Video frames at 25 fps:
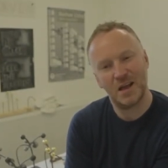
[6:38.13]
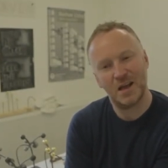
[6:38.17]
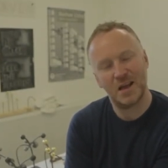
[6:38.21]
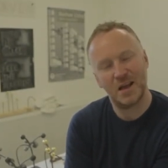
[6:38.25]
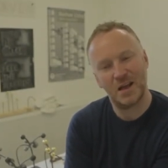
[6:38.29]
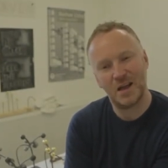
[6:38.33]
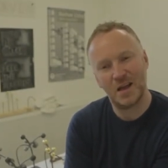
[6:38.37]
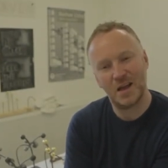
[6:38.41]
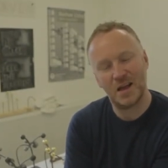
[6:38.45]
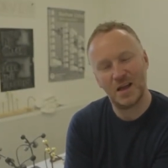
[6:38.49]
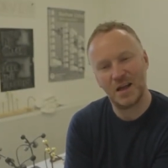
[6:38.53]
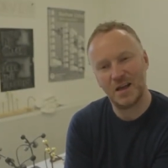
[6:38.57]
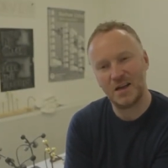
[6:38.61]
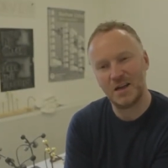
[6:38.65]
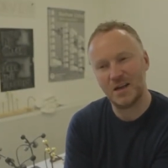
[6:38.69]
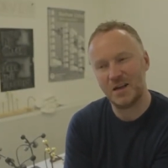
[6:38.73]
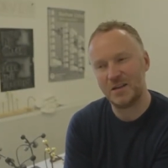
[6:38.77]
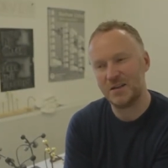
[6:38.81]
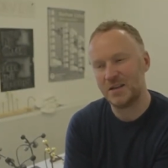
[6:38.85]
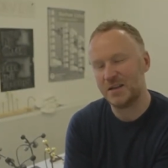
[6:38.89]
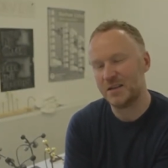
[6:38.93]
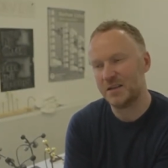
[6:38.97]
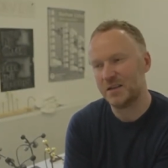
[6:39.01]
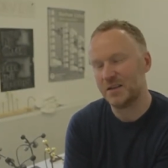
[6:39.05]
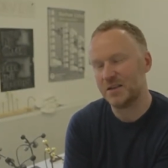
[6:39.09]
And I
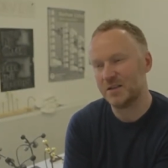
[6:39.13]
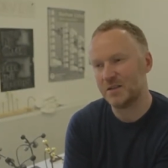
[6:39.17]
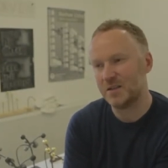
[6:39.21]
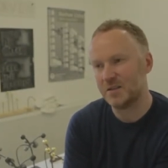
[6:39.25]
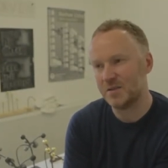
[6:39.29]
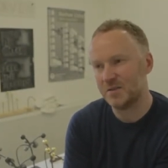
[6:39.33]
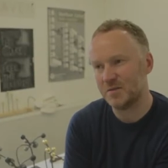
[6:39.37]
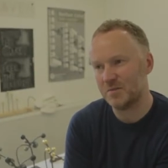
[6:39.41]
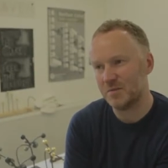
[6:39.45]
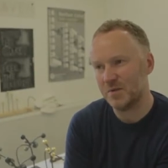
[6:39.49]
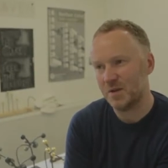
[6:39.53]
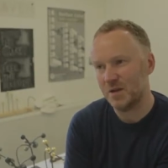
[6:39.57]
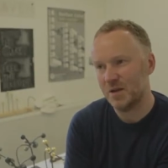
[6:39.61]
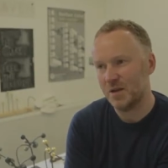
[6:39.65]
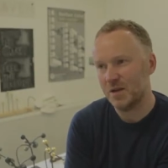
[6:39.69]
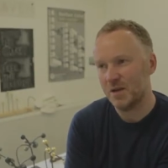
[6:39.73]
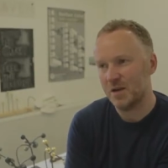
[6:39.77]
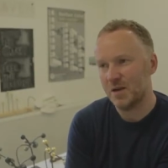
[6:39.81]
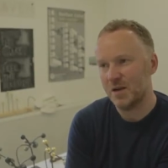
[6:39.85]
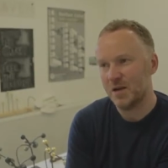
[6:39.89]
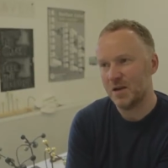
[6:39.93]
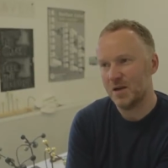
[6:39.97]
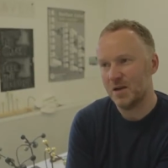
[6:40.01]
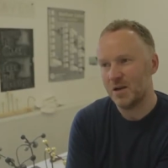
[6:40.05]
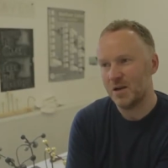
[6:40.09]
think it's
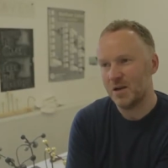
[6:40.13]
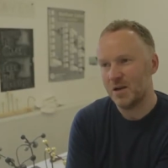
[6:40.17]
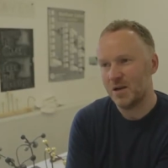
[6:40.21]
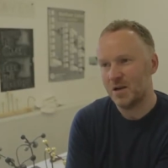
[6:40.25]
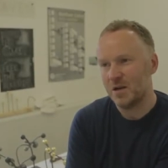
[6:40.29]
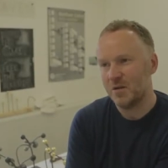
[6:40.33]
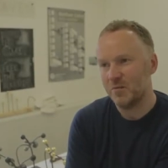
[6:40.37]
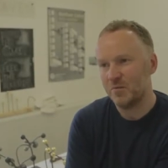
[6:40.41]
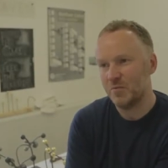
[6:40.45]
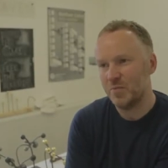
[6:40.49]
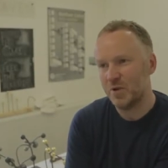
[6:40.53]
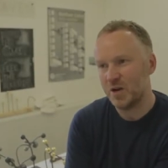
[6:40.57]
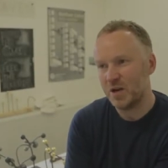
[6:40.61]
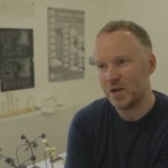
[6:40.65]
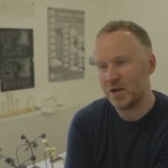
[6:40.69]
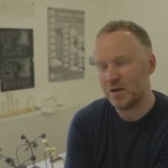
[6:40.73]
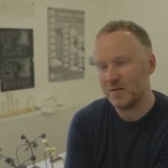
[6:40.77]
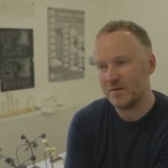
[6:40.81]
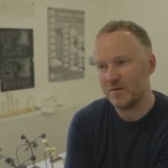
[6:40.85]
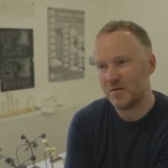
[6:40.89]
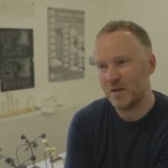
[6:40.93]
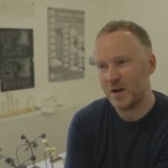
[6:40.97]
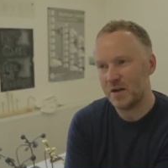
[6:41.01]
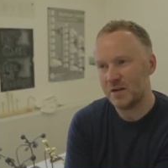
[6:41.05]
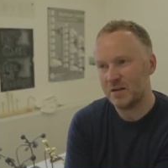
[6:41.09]

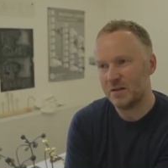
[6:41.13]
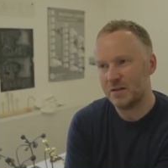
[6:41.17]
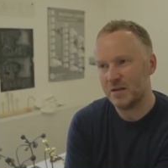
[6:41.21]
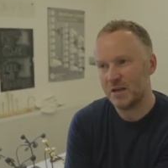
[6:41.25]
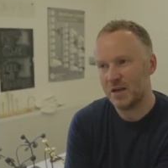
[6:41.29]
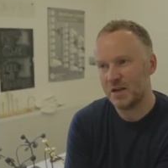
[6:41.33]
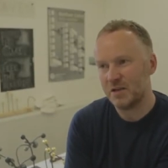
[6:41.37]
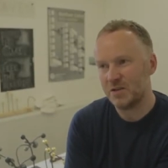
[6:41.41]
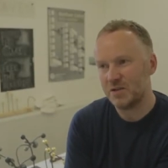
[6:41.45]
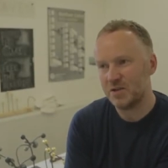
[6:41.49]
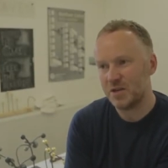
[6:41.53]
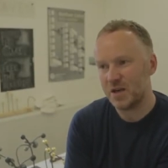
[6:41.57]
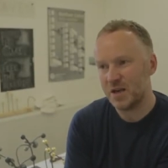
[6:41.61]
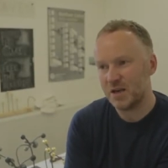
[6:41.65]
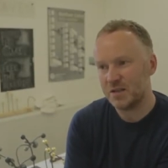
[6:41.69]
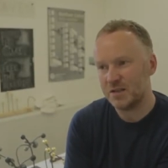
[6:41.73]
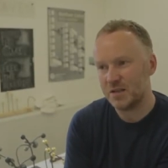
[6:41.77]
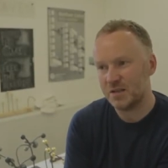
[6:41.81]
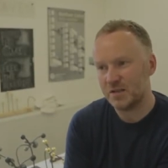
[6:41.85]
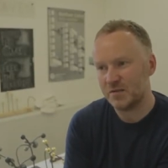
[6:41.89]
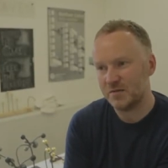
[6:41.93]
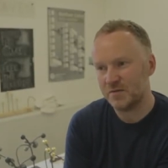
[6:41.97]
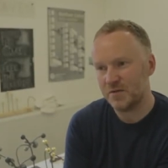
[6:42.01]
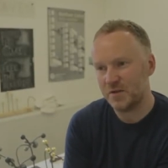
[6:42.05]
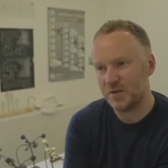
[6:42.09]
brave and
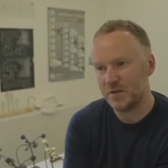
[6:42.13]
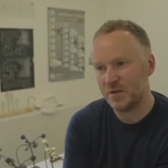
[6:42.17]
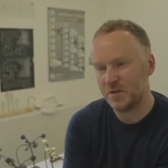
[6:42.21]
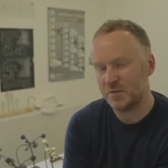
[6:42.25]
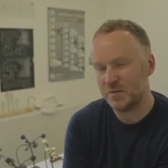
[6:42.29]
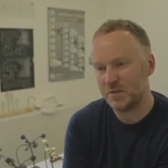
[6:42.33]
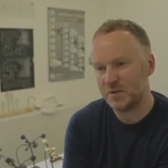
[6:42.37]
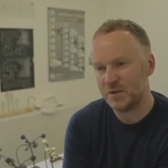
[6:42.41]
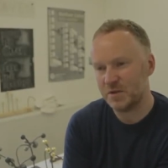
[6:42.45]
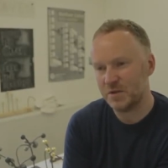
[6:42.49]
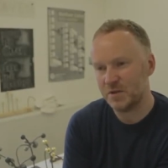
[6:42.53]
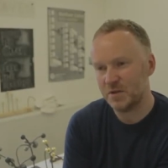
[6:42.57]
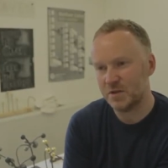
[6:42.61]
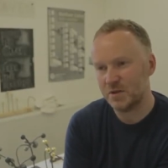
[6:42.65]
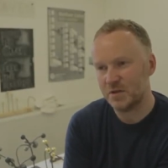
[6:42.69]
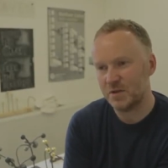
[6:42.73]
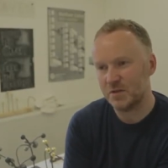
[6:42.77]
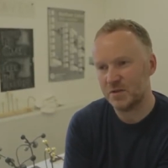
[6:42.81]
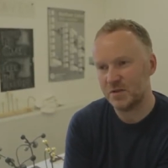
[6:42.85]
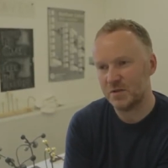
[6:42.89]
interesting for them to